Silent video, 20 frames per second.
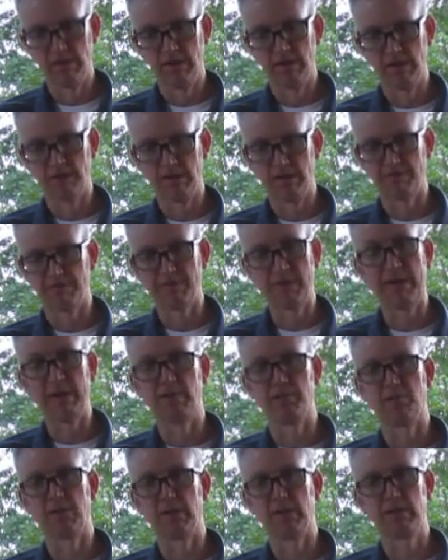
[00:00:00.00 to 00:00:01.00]
uh,
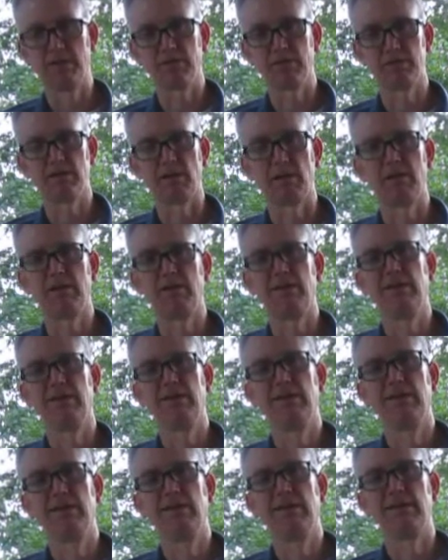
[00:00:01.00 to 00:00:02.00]
family, it said,
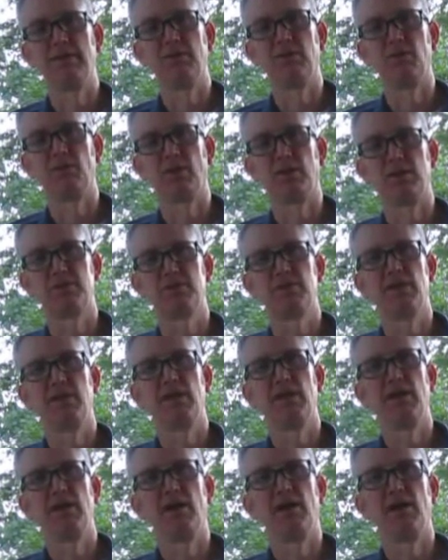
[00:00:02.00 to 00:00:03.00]
in the U.S.,
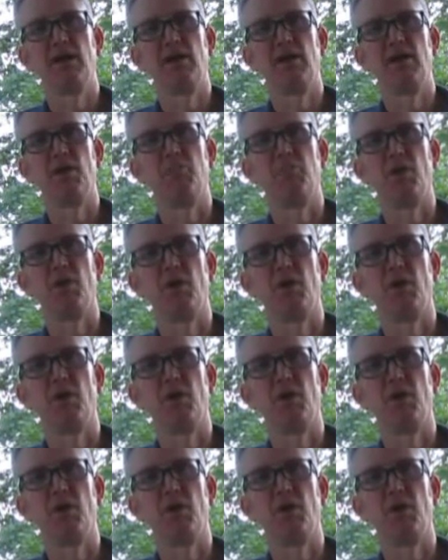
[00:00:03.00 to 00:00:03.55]
uh, but